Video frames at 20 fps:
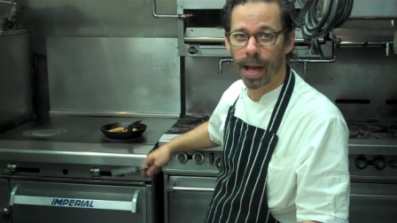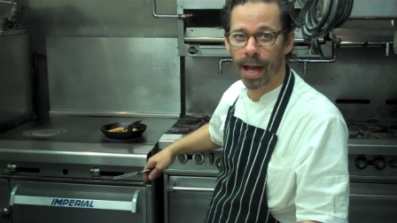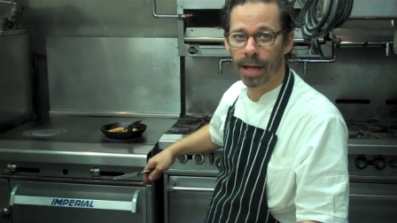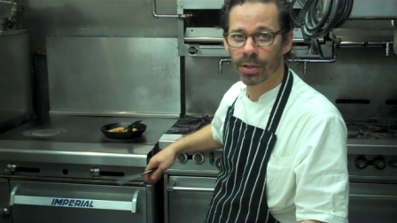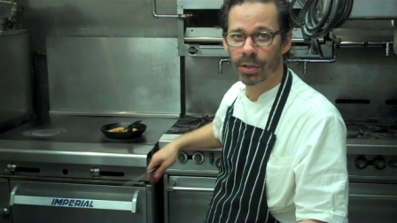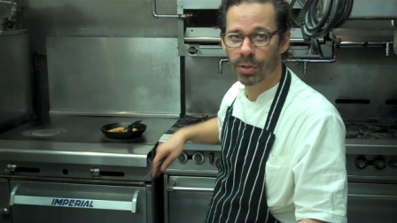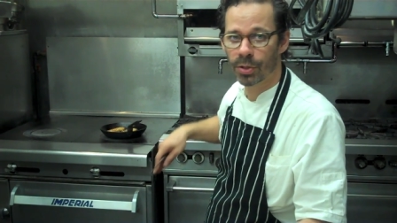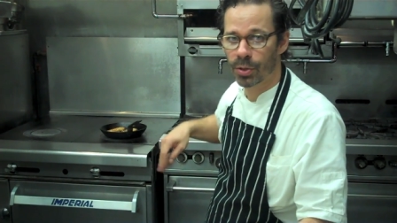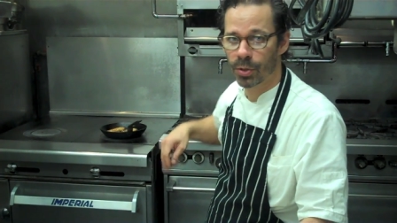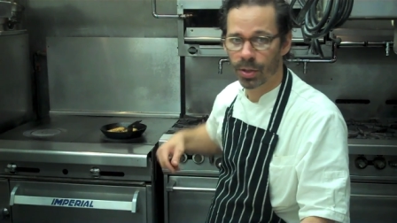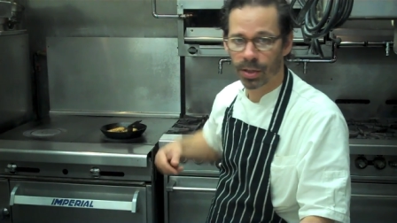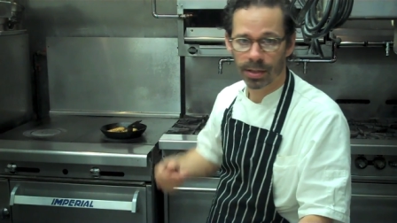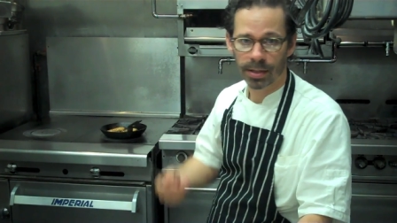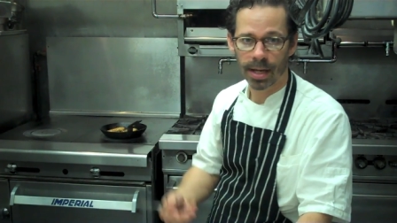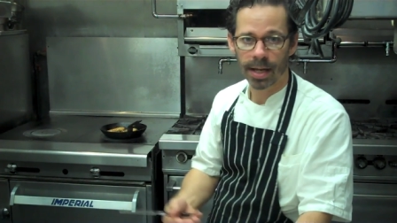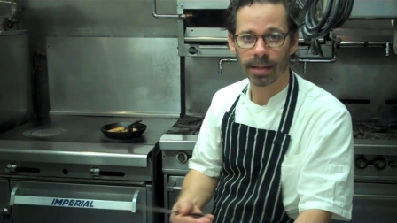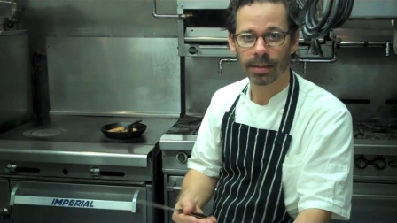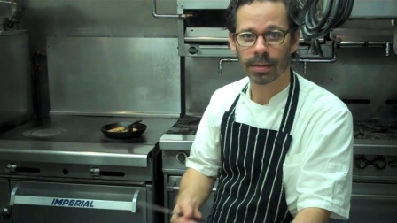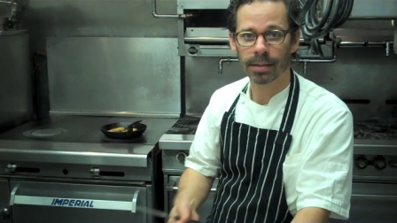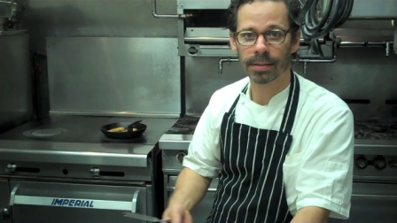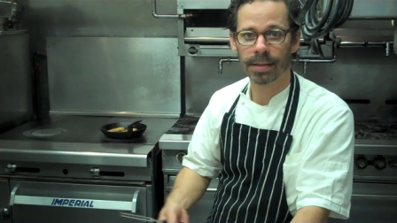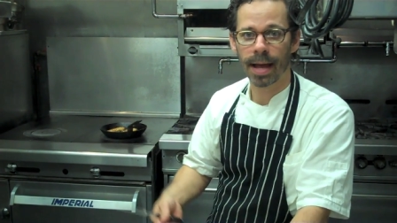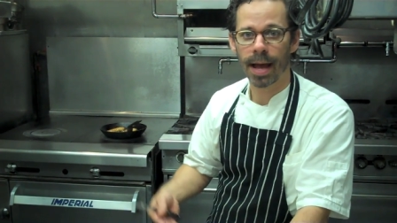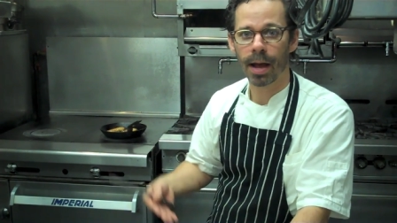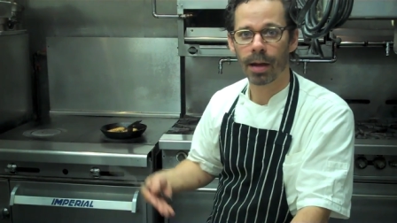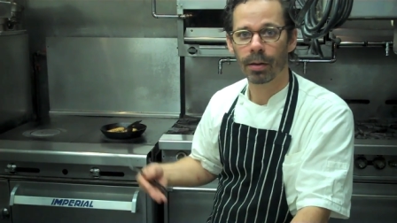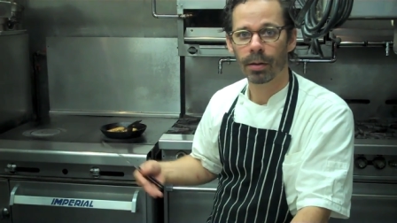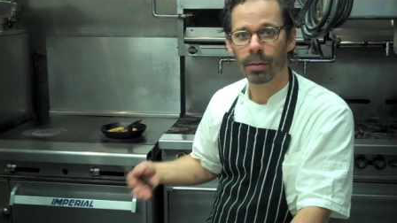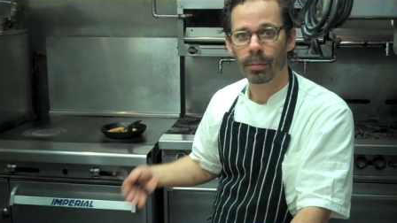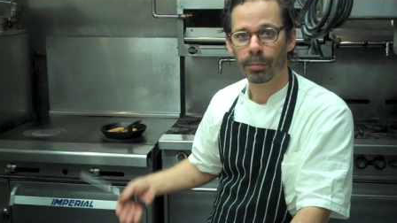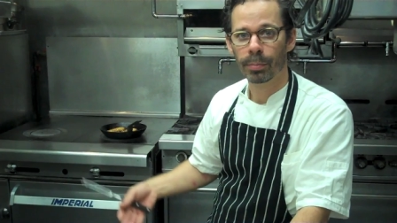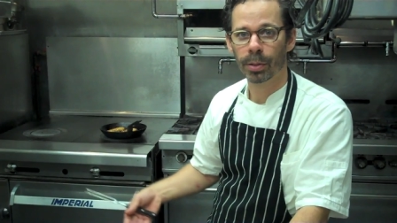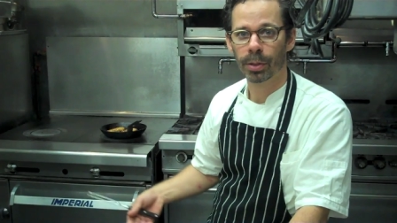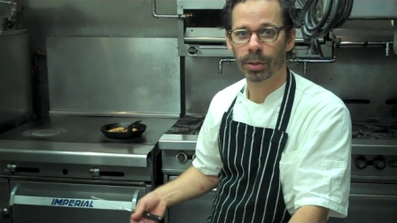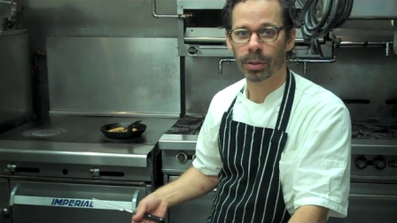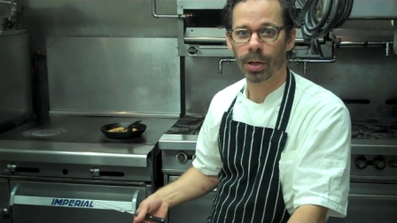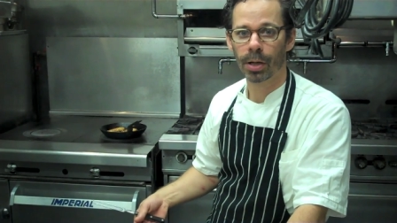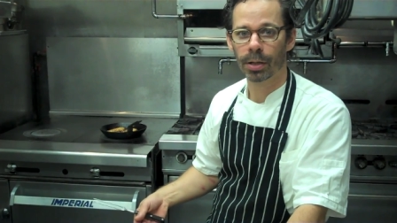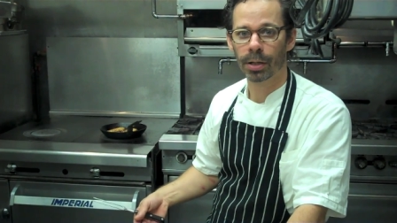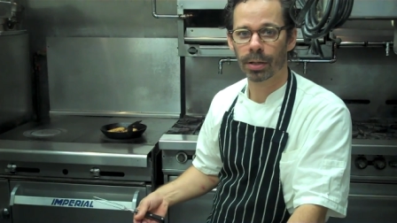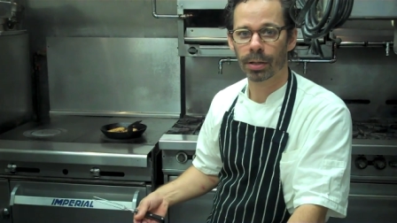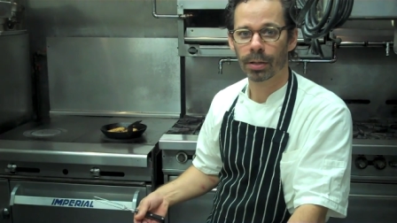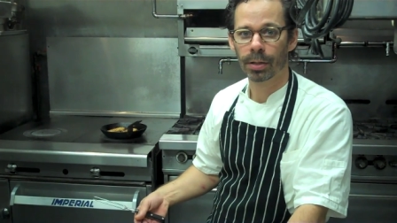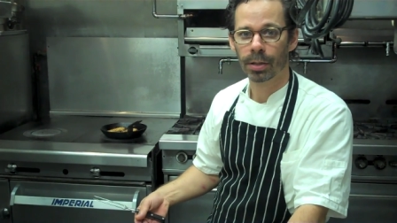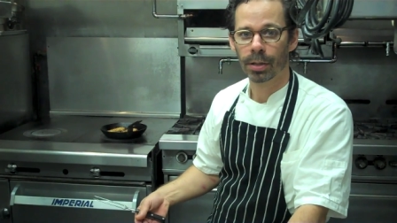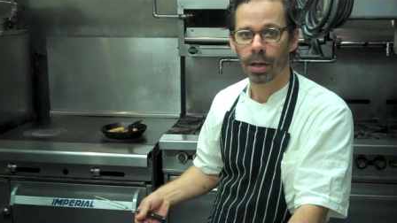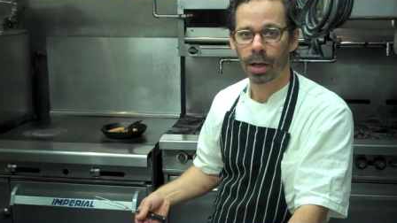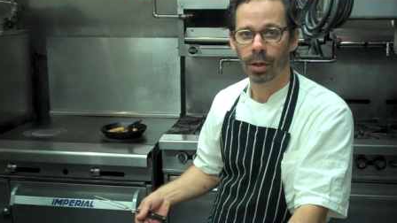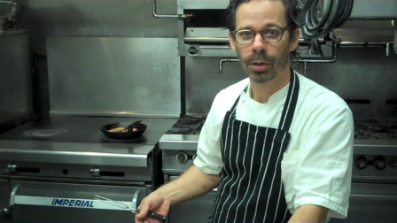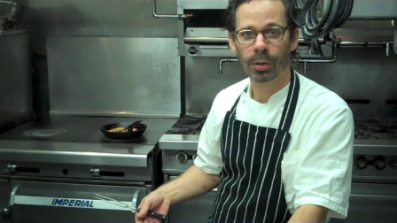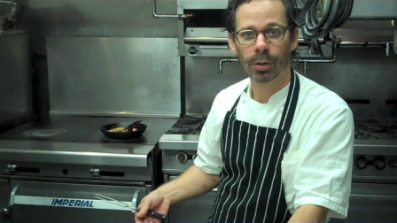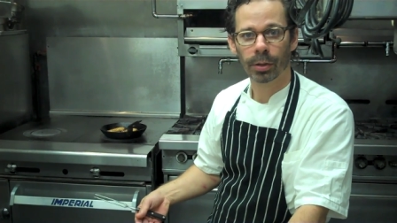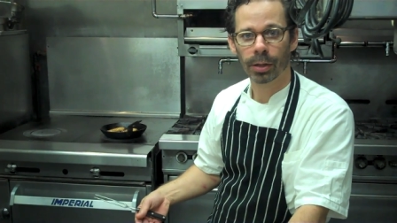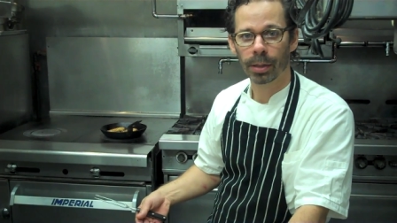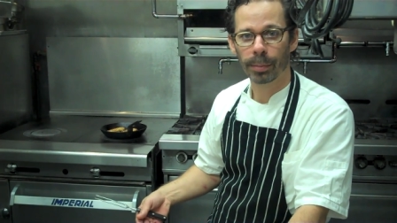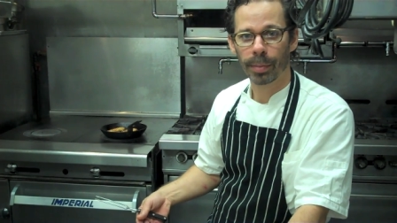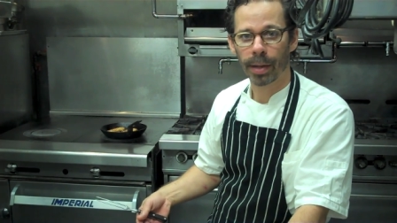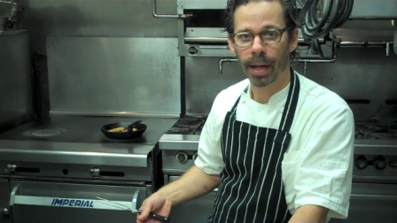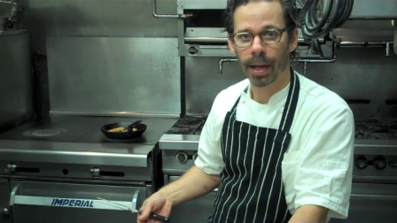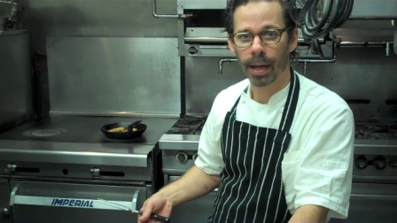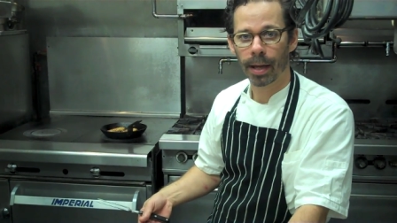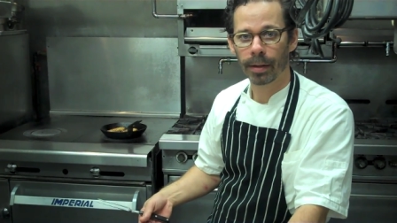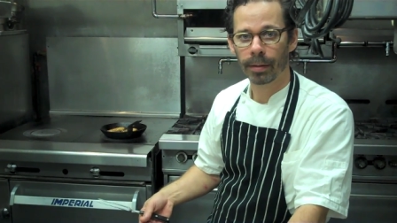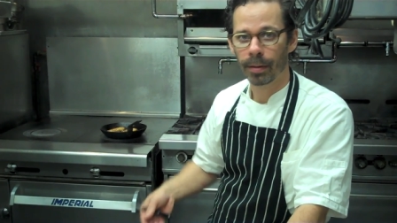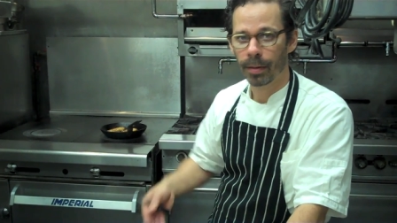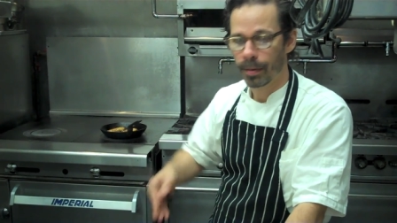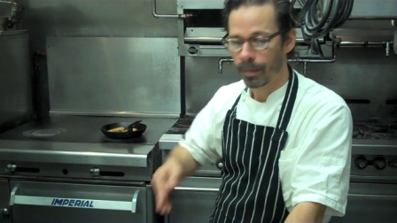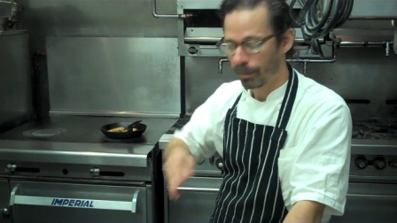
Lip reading: batches, you can take this out, put it on a cookie pan